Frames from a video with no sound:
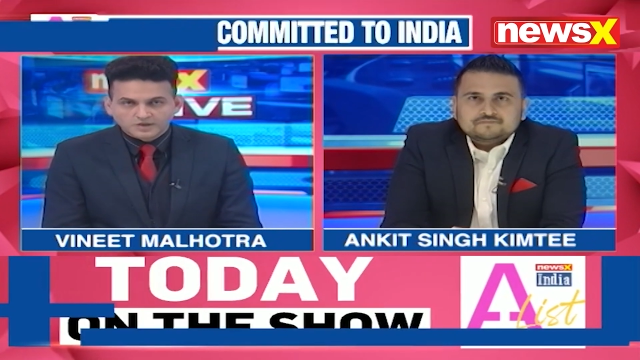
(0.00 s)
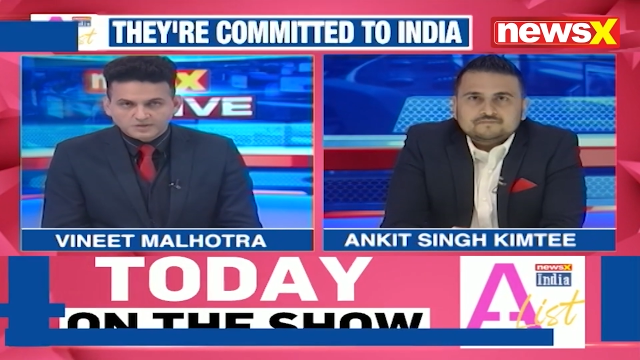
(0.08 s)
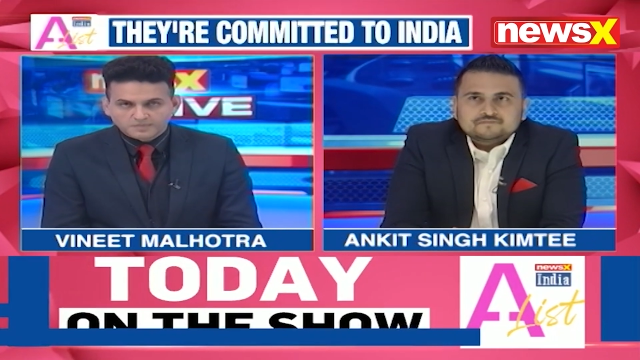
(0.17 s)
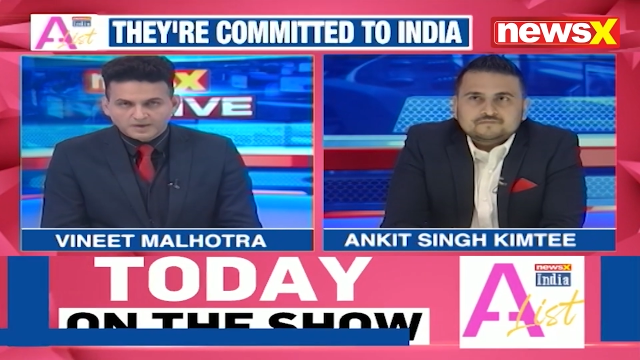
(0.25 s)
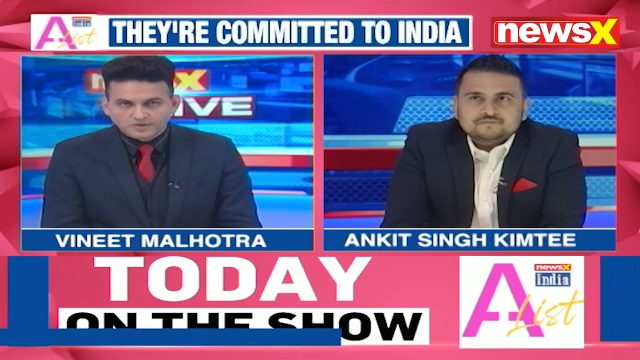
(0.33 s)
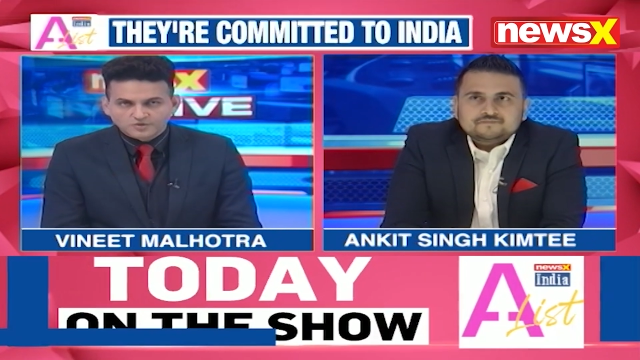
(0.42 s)

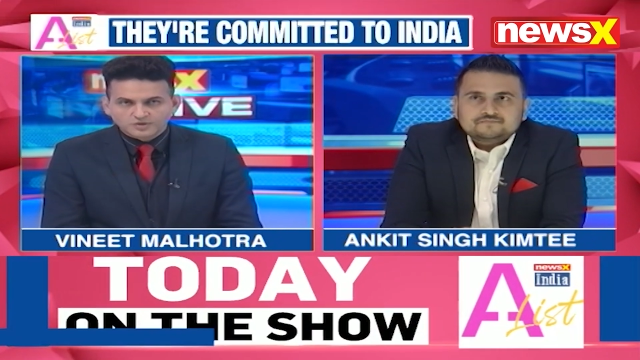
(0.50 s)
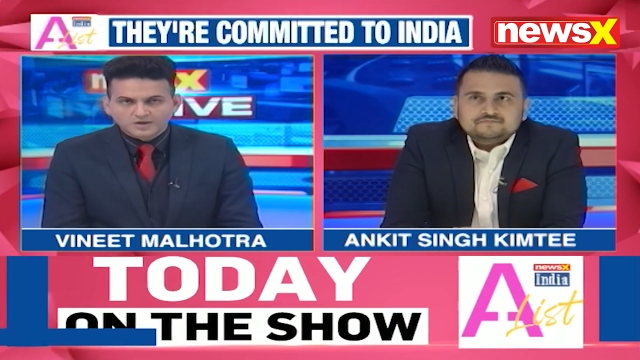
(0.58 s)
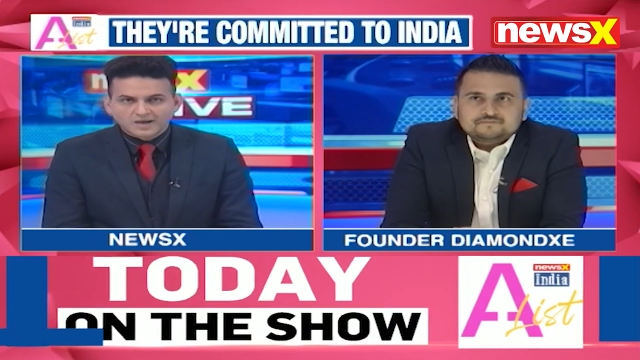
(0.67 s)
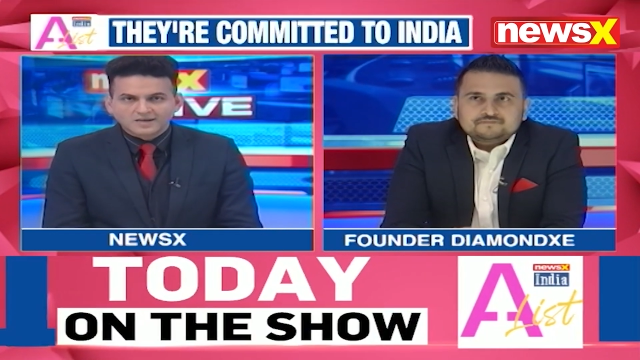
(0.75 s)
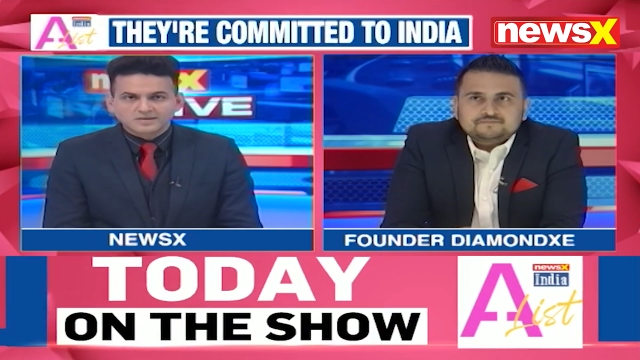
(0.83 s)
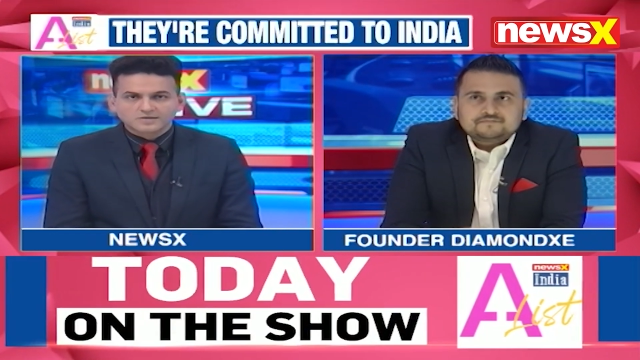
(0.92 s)
Speaker 1: expansion
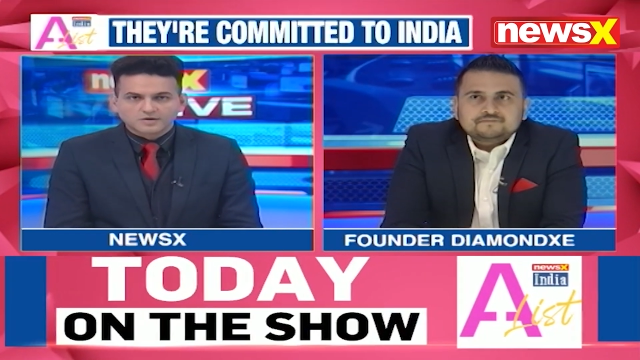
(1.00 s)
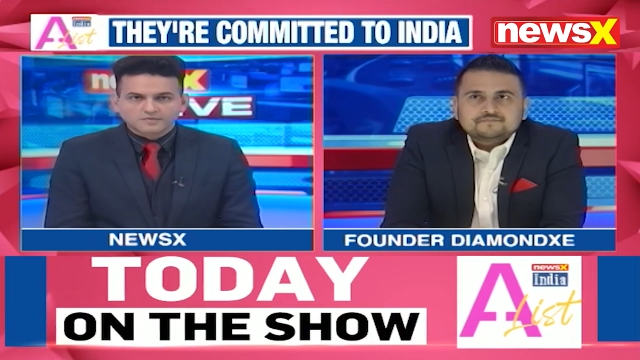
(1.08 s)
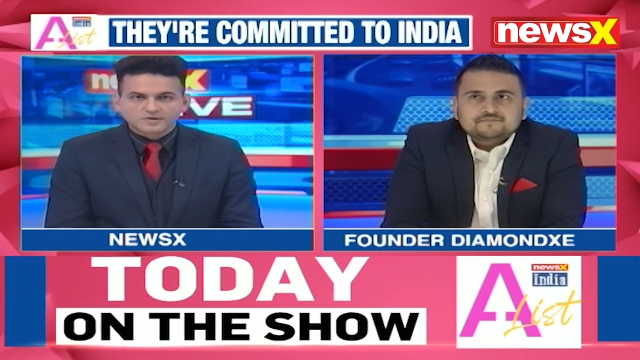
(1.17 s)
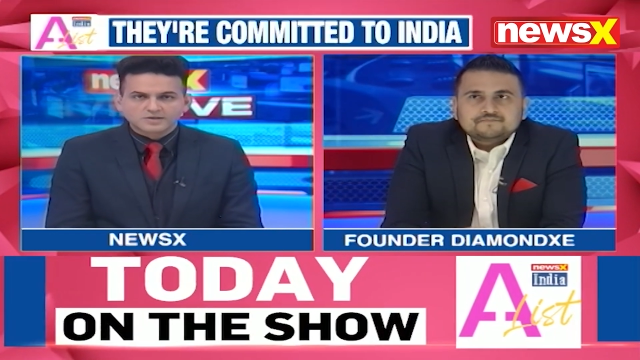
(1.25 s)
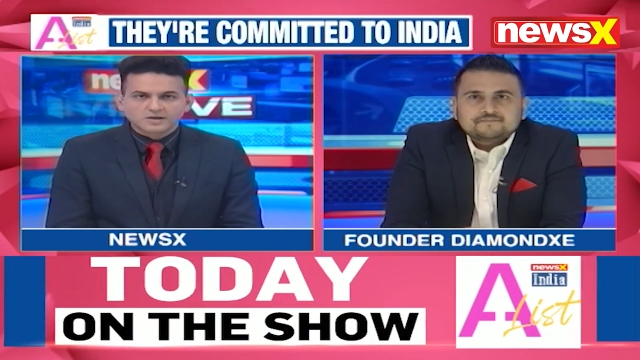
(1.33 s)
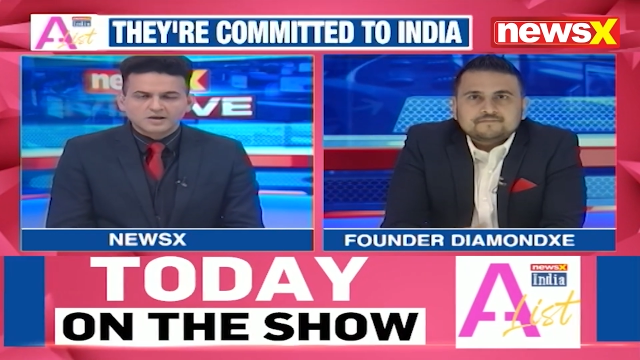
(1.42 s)
and
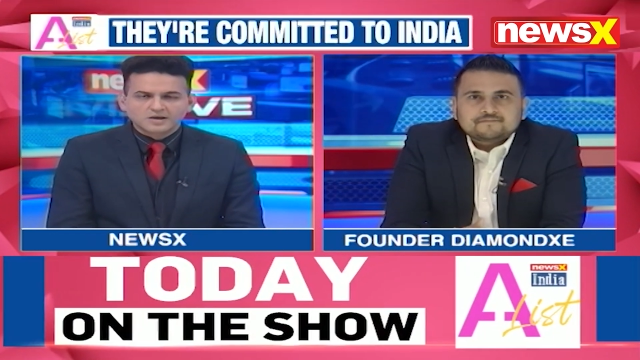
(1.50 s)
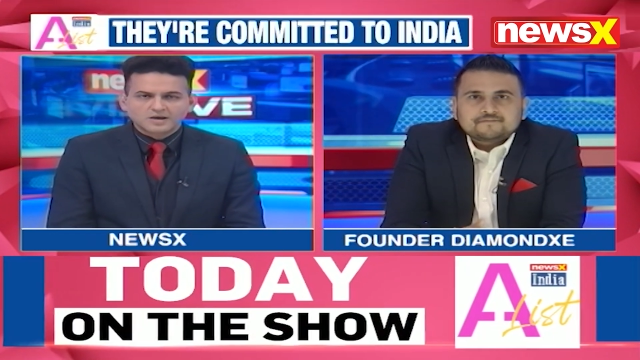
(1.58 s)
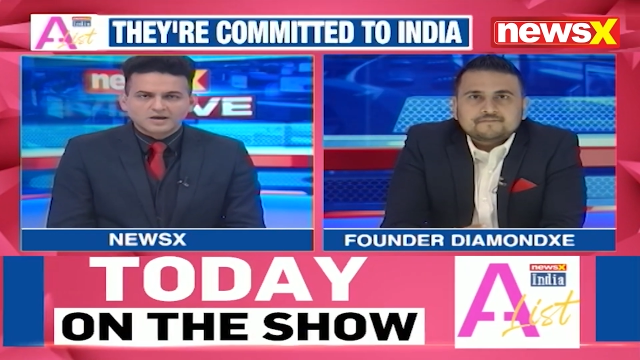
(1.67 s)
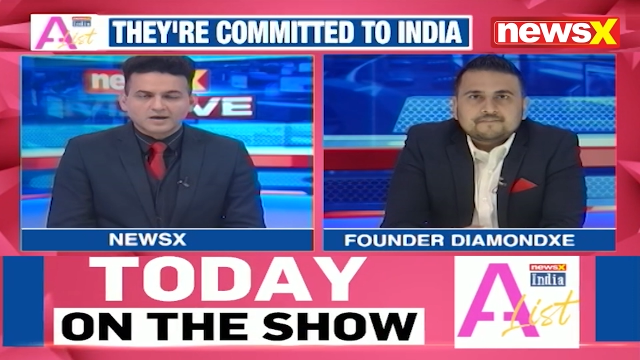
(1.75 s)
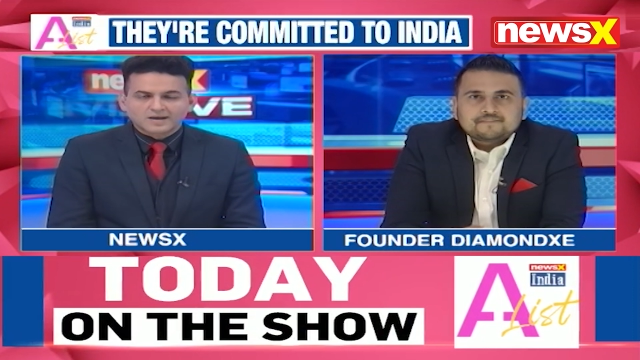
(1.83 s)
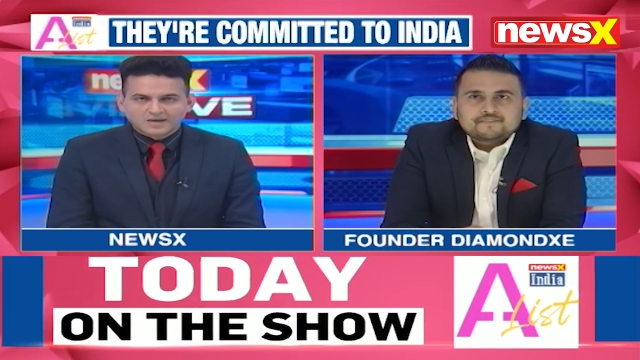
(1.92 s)
service
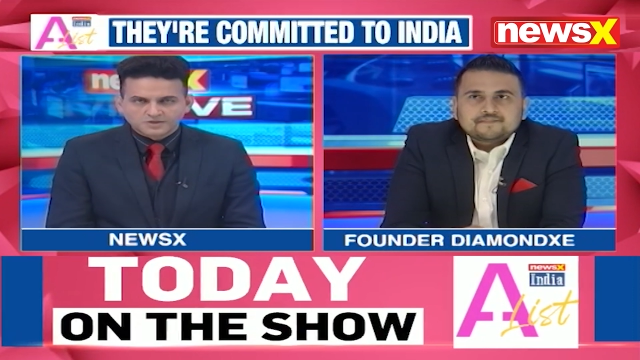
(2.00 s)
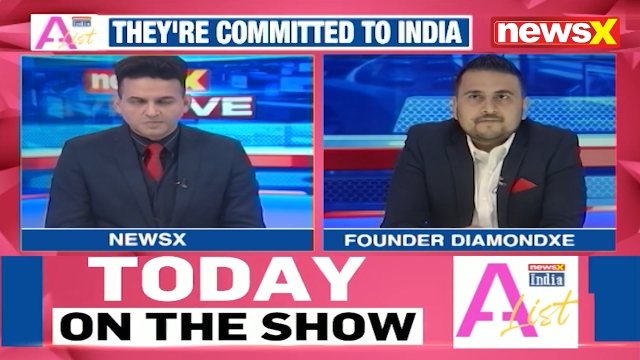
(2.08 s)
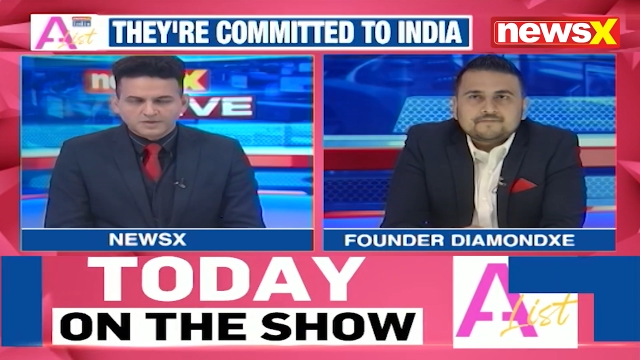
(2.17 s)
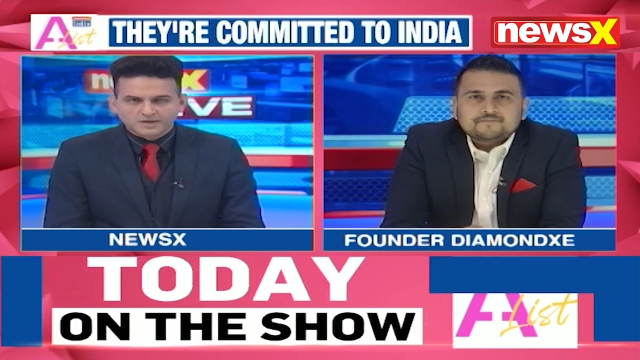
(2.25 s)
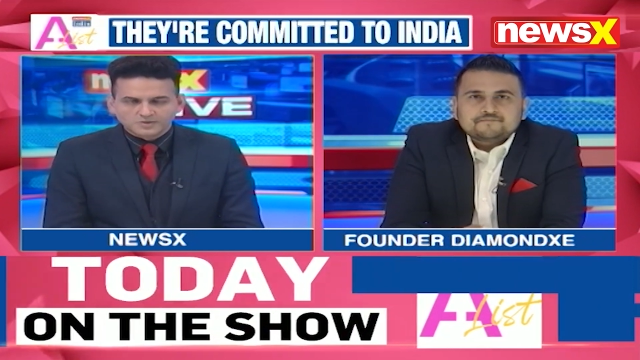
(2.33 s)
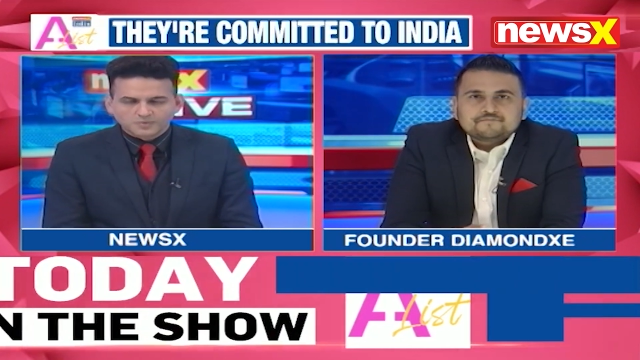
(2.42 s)

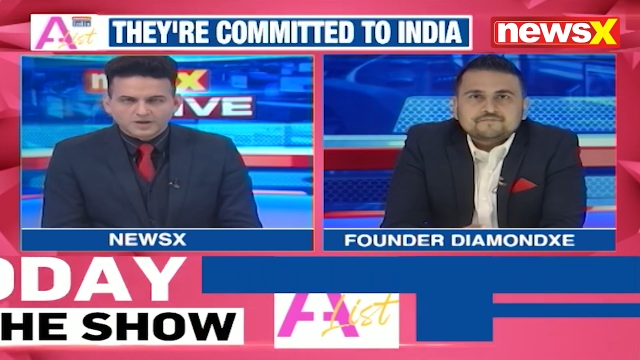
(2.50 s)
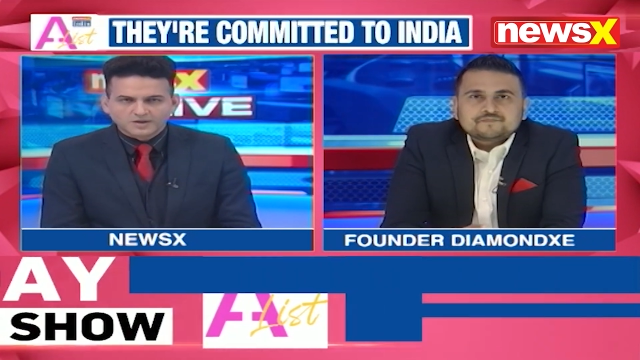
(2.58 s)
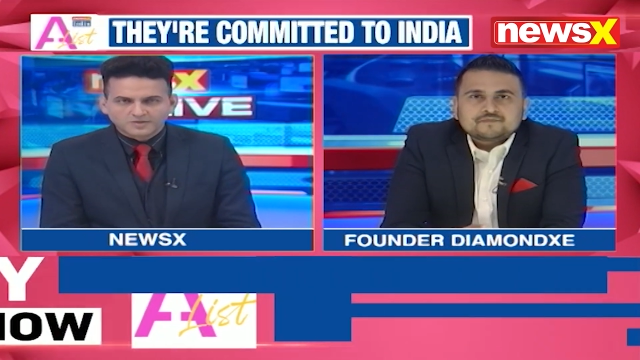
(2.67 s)
enhancement as well?